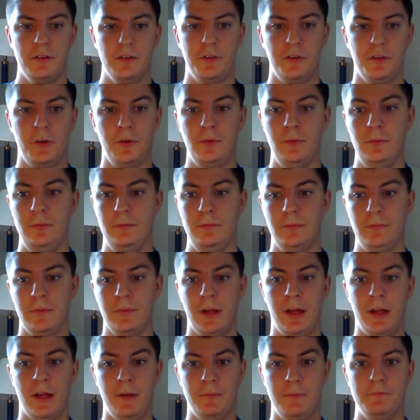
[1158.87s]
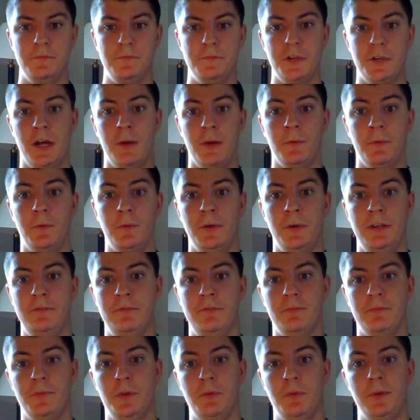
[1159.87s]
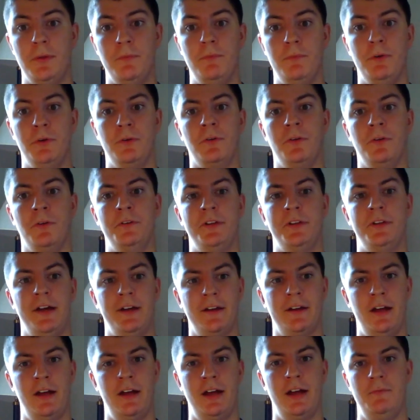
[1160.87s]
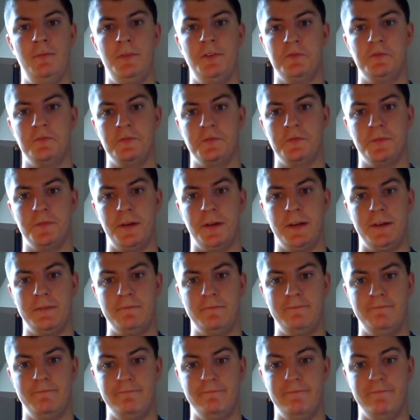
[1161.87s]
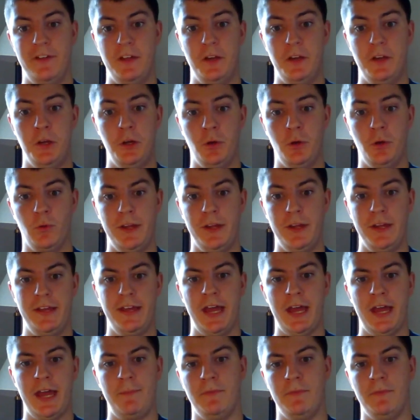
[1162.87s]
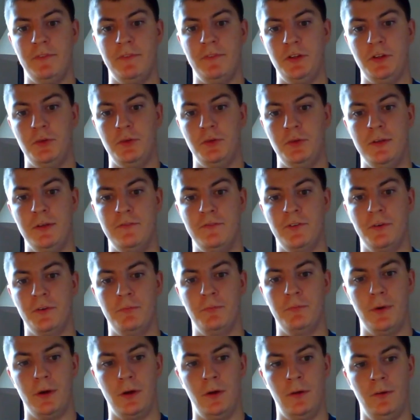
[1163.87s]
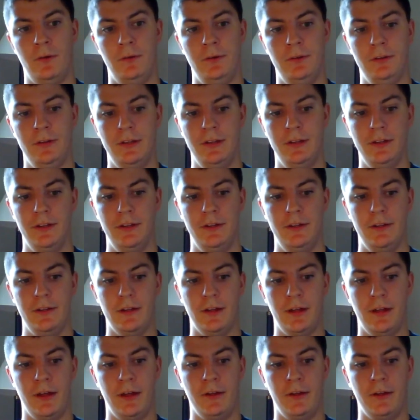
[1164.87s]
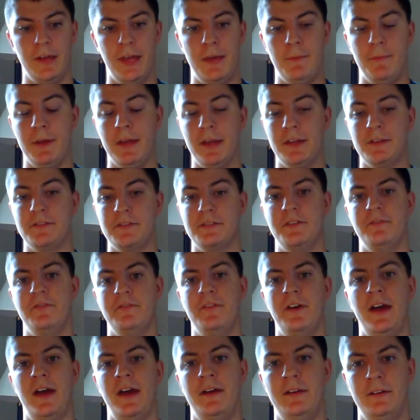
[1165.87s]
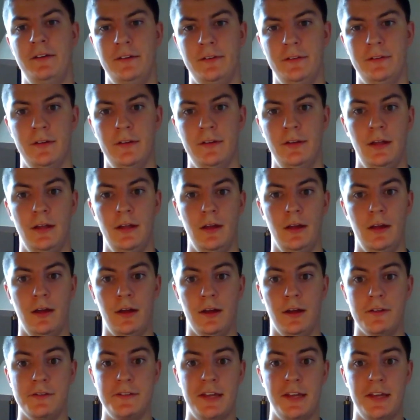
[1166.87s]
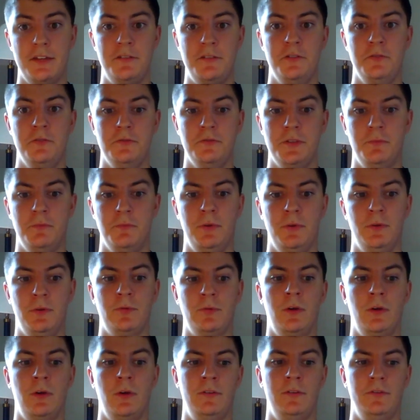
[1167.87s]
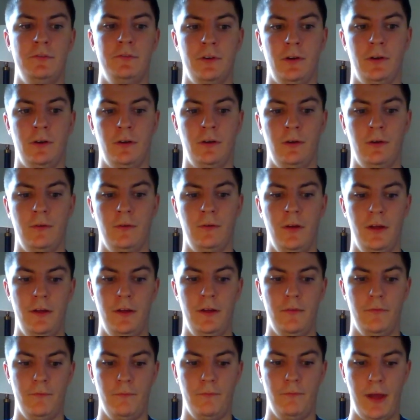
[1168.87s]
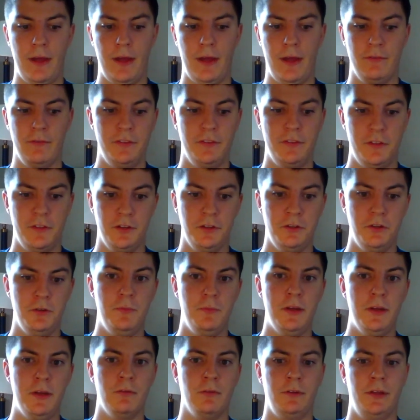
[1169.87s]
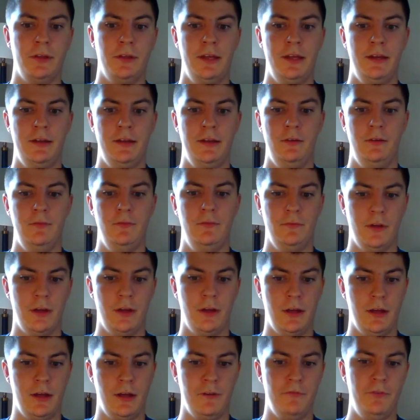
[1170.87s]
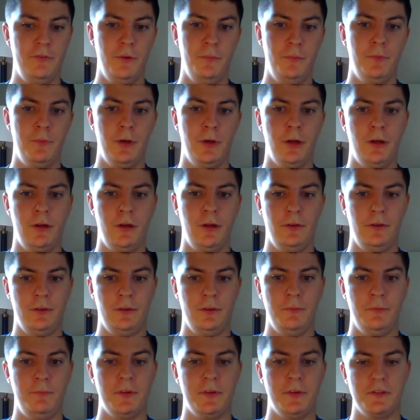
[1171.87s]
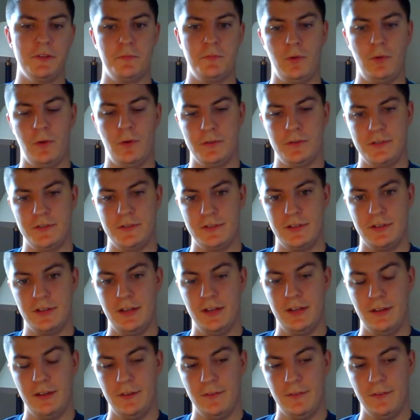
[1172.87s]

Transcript: So I'm John McQuinney from ubbullrun.com. This was my video recap of the UB football game against Nevada. Stay tuned to Bull Run for everything UB related, football, Olympic sports,